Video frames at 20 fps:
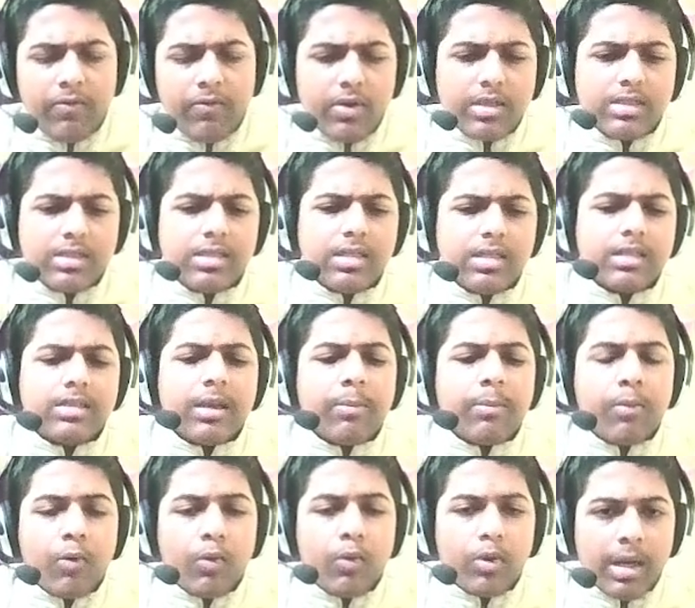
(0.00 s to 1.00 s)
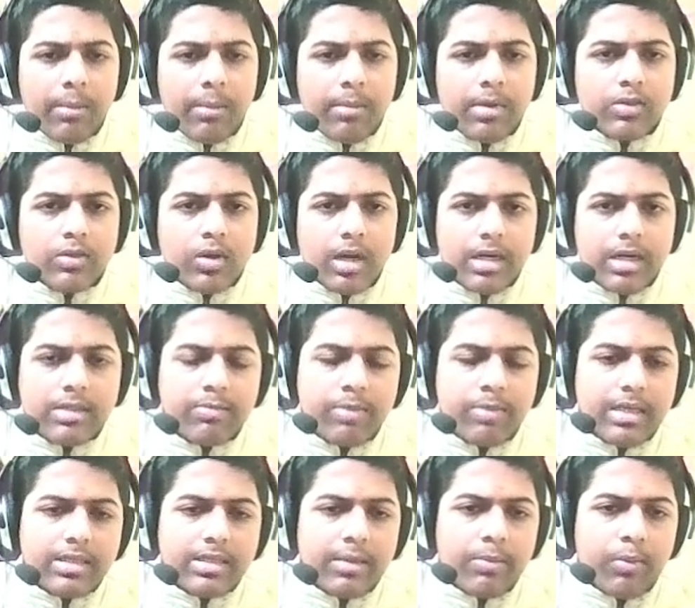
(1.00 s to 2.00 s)
First is the port number, so let's
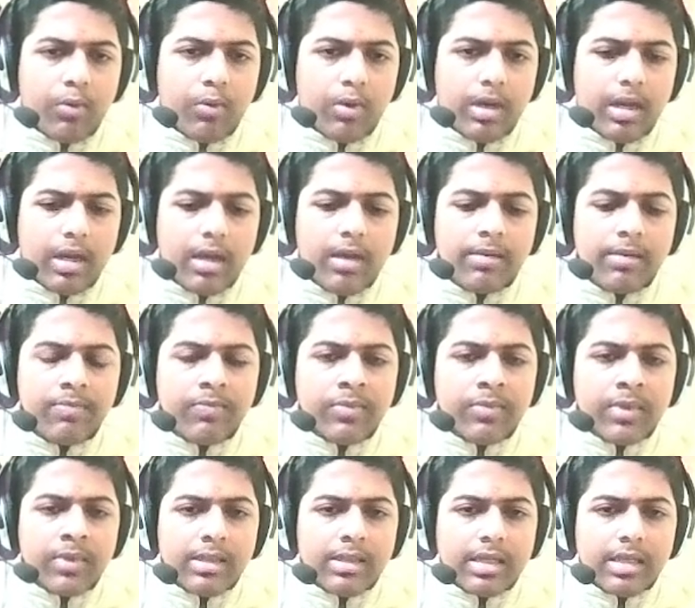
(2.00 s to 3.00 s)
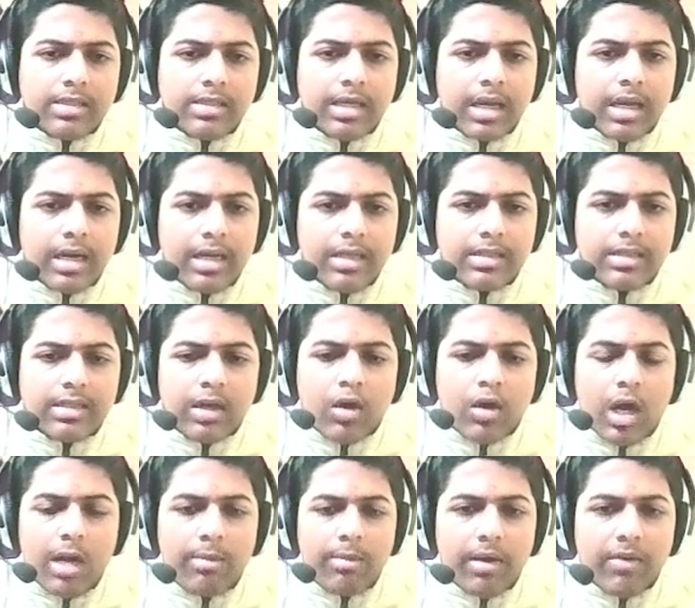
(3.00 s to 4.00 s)
pass the port here. The second is the
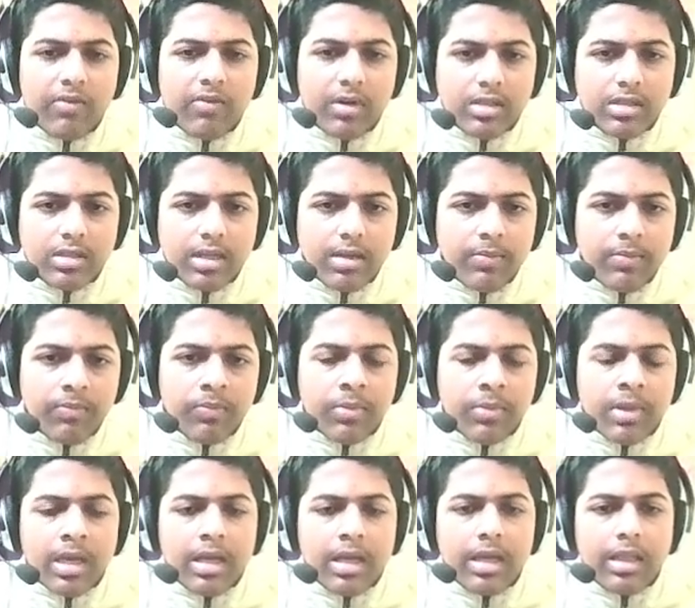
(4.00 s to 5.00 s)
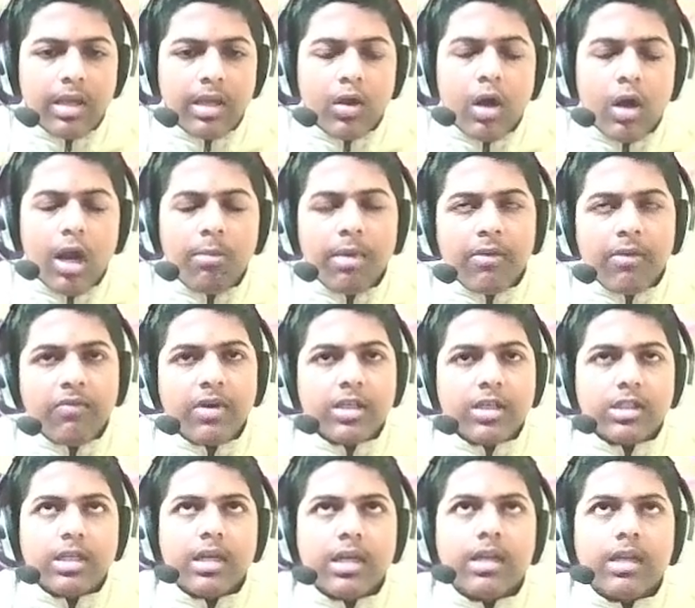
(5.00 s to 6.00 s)
callback function. In the callback
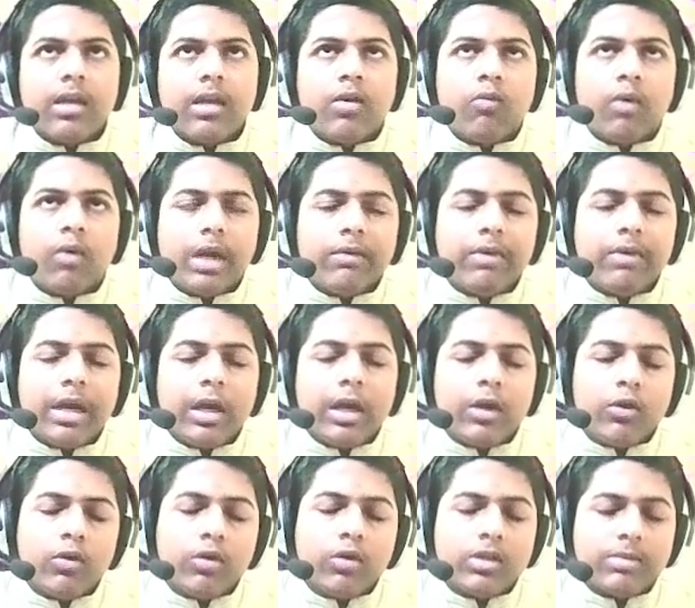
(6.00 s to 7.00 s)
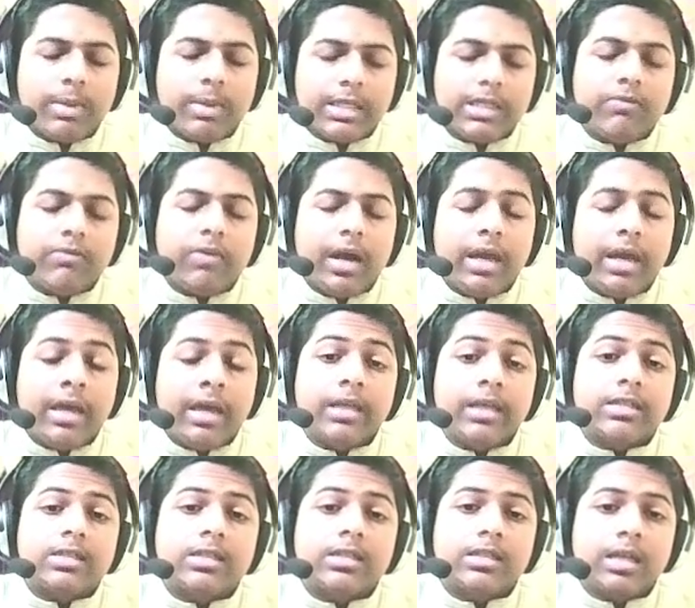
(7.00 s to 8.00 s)
function, what we are going to specify
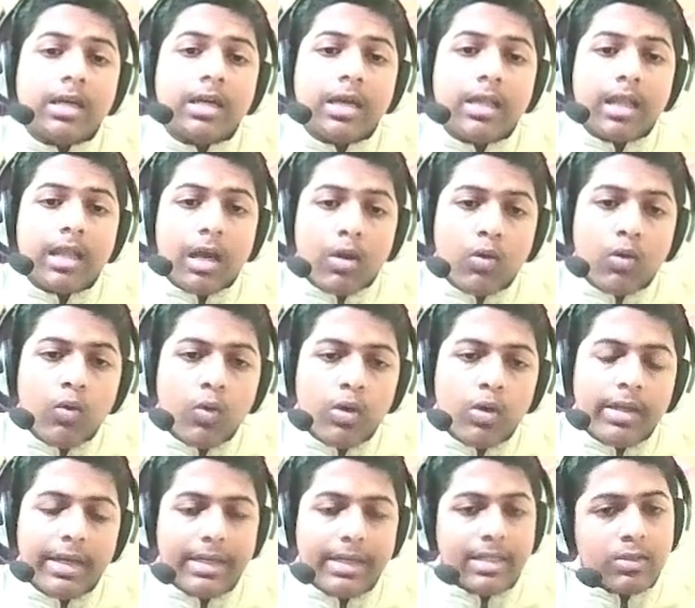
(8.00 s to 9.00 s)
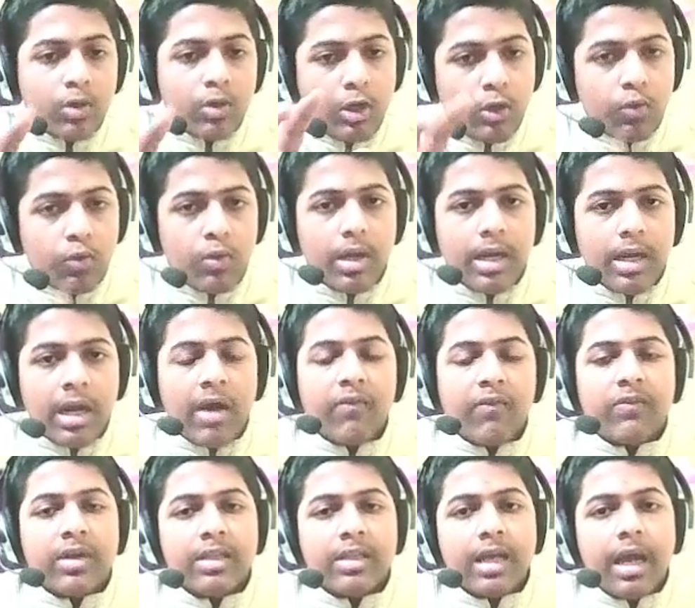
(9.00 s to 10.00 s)
is the code that is going to run
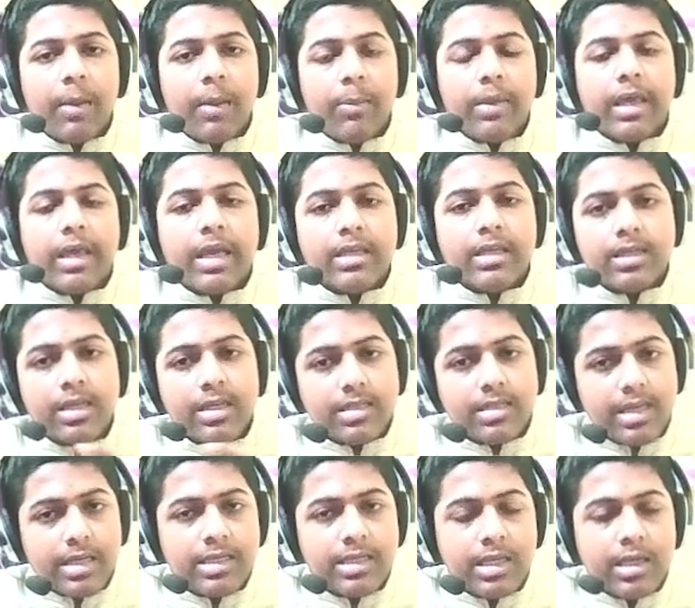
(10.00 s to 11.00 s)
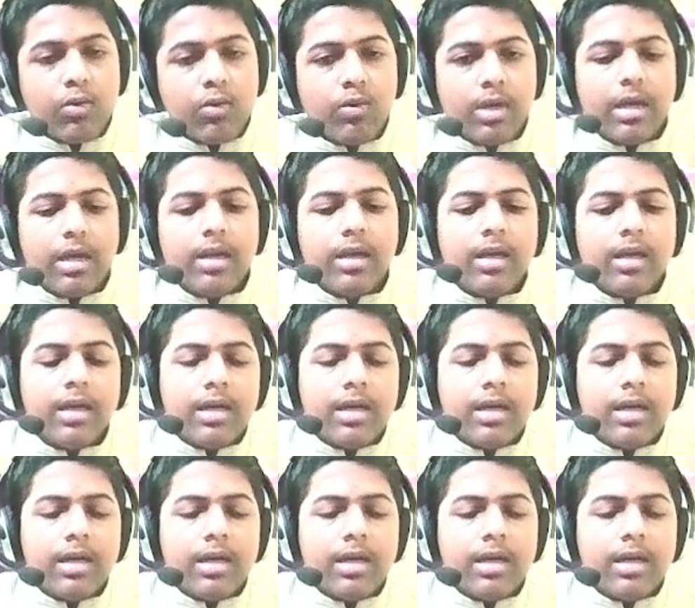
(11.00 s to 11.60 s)
after the application is executed.